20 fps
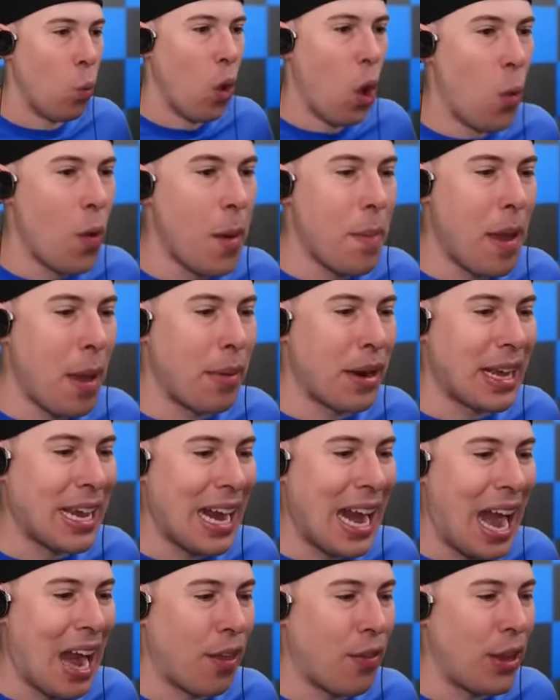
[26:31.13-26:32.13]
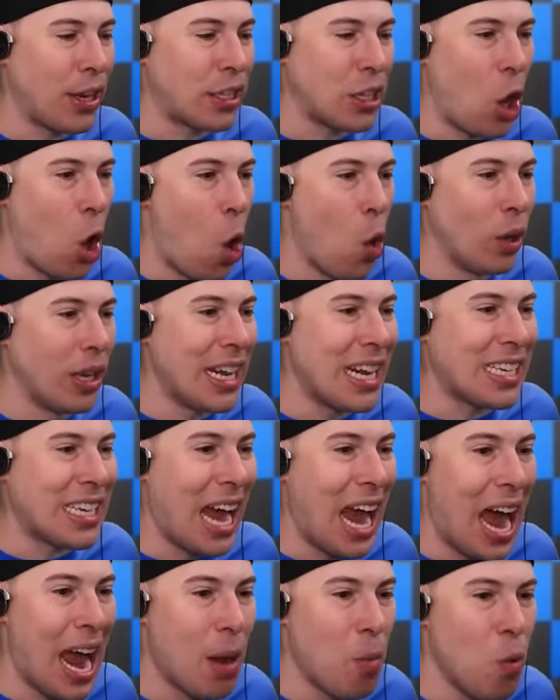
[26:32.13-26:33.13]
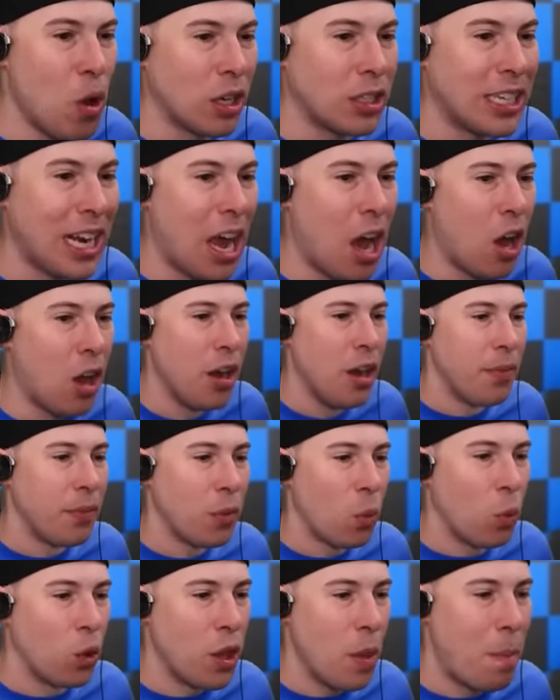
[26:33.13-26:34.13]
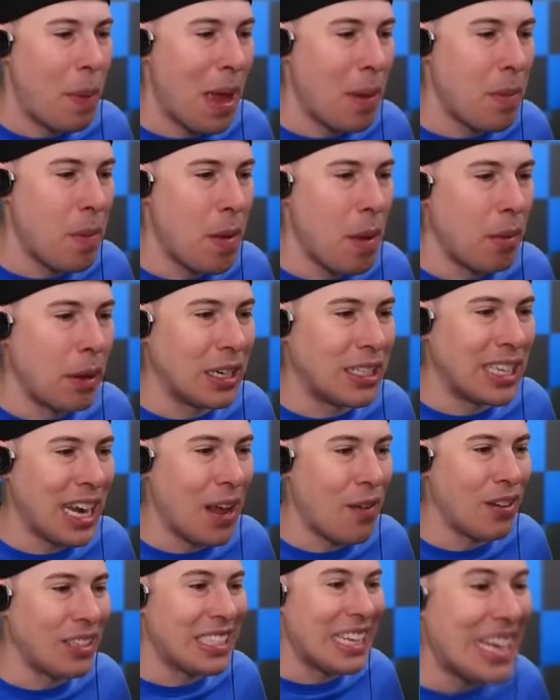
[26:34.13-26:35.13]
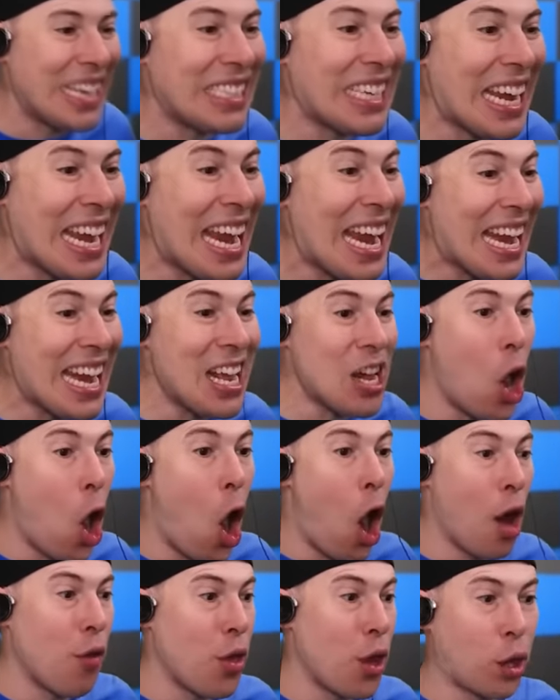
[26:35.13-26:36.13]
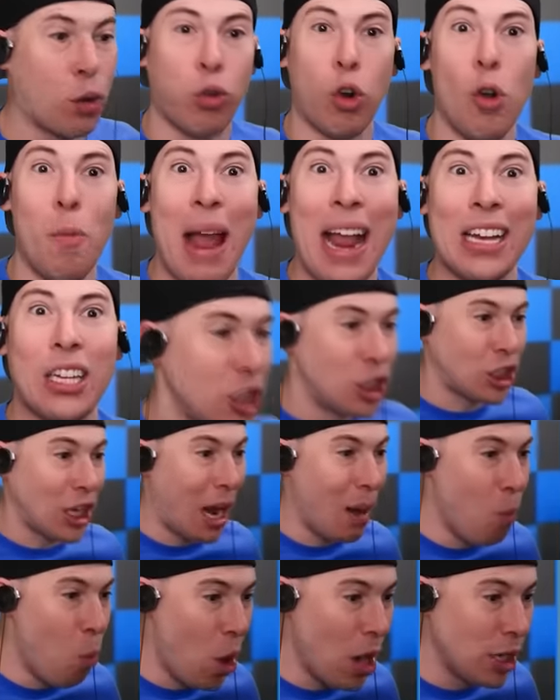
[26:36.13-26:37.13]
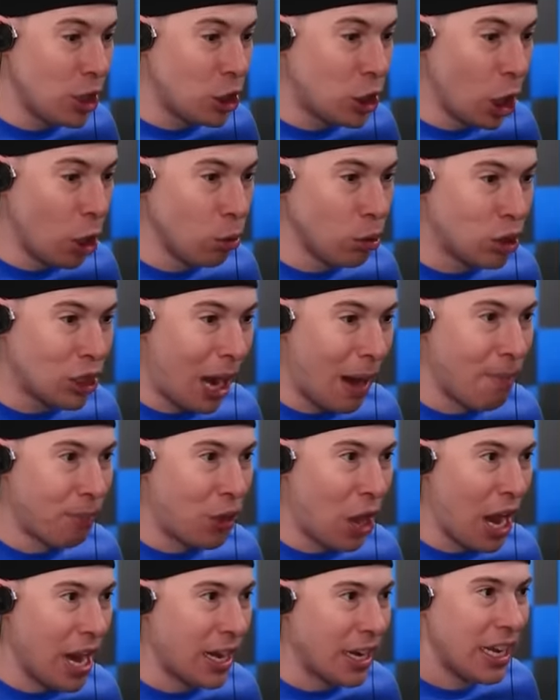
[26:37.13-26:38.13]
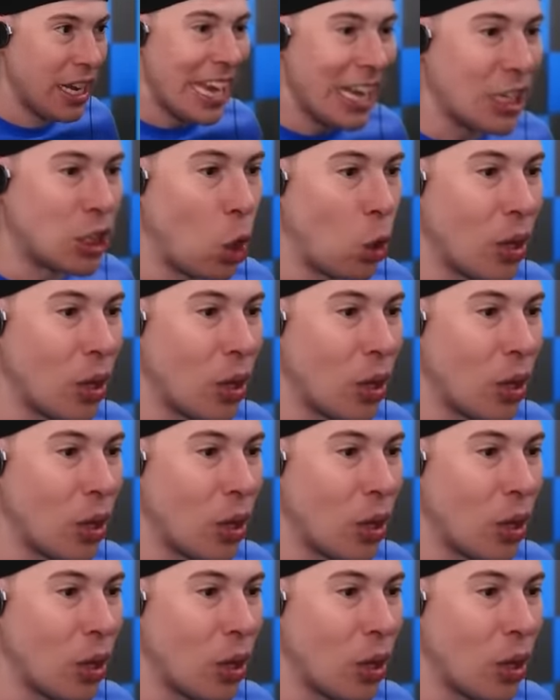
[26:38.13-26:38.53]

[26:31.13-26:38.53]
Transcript: Will we be able to get out of this? Only time will tell. Will the baby be able to save us? He's eating all the crewmates. Someone do something. He's